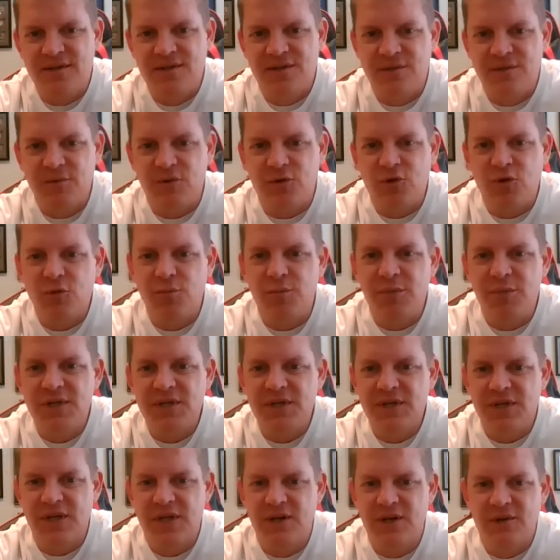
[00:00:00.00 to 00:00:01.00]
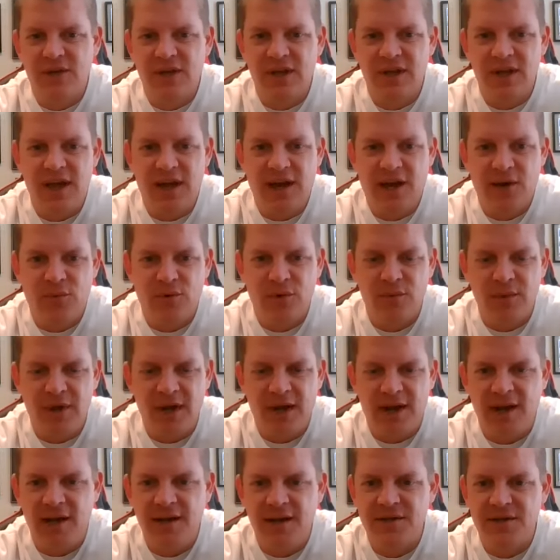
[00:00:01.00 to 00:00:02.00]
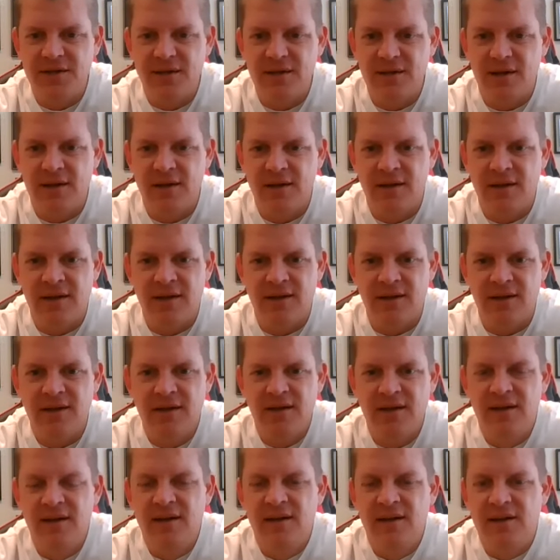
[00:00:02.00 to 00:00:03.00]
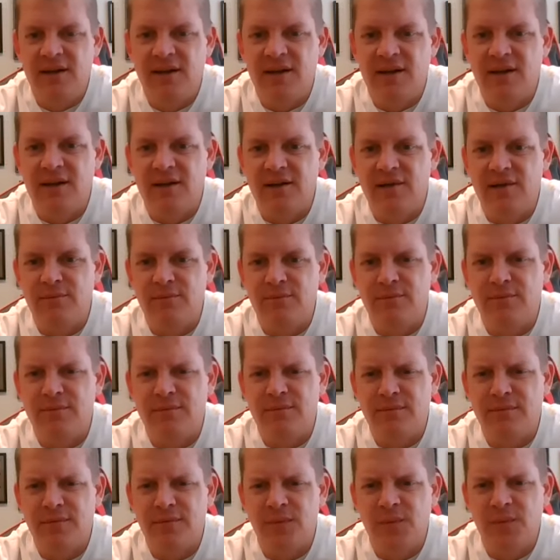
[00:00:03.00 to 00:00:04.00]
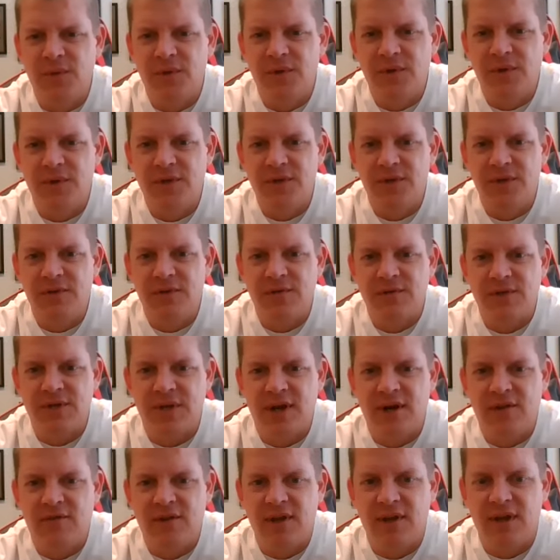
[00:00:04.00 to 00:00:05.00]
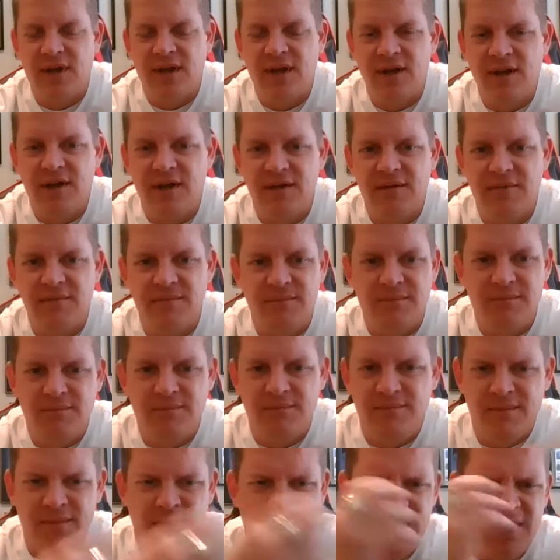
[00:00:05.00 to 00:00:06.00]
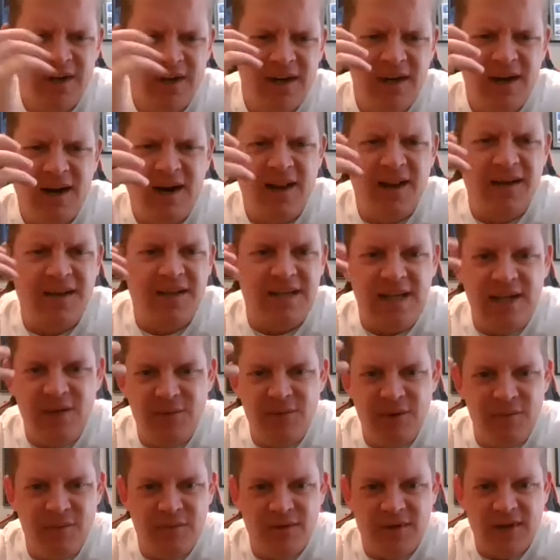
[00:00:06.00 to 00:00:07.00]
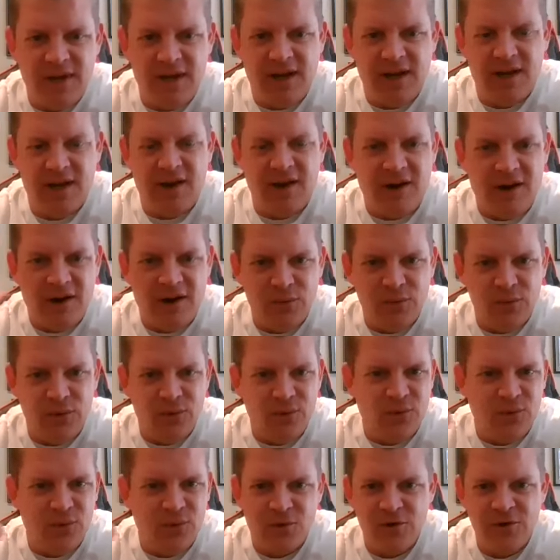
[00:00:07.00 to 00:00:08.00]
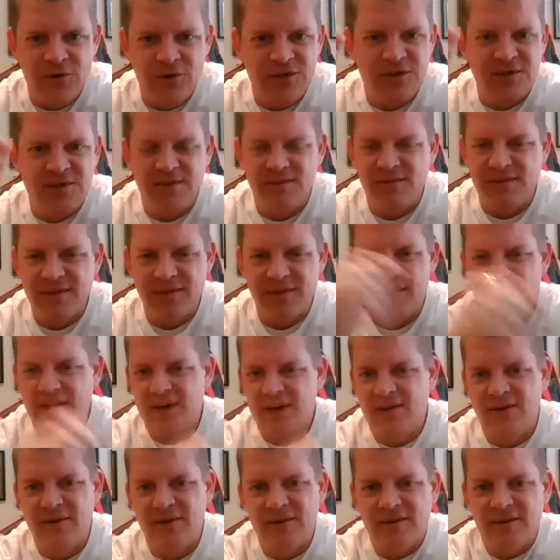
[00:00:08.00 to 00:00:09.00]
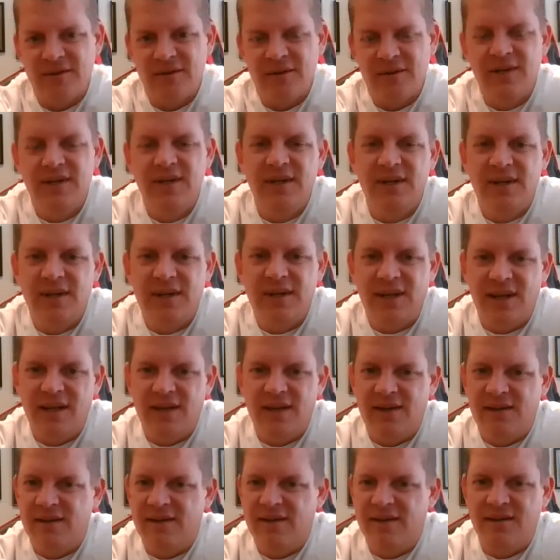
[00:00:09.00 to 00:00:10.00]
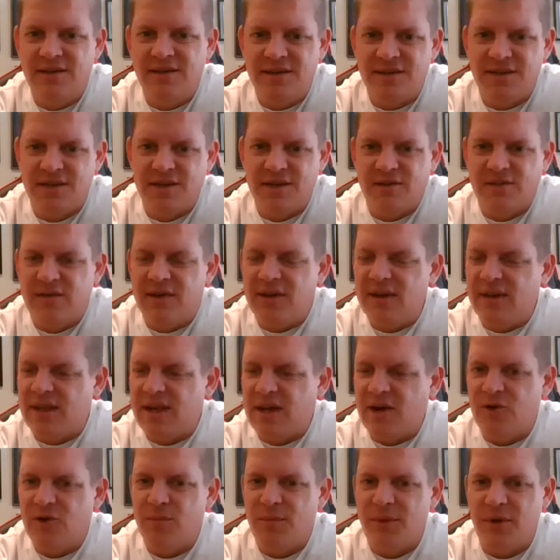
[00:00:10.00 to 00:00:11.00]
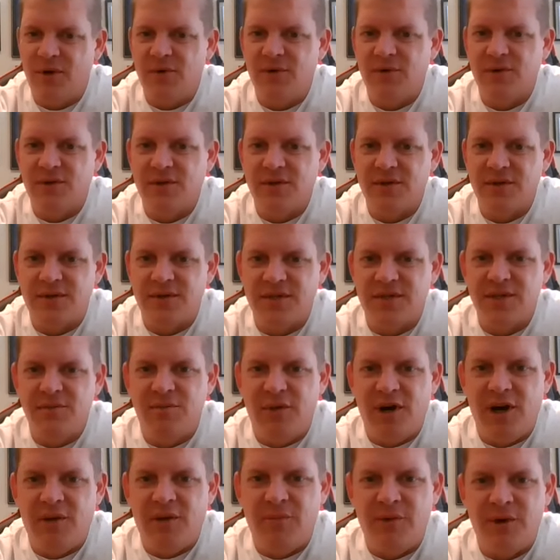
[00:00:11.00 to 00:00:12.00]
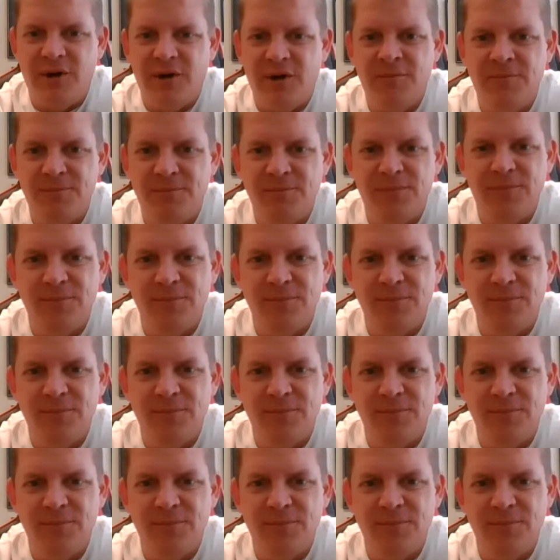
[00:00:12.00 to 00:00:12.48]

there's some cool pieces i know that you had one behind you there that um it was kind of like a not a demon but like a god with horns or something anyway just stuff like that would be cool to see pop up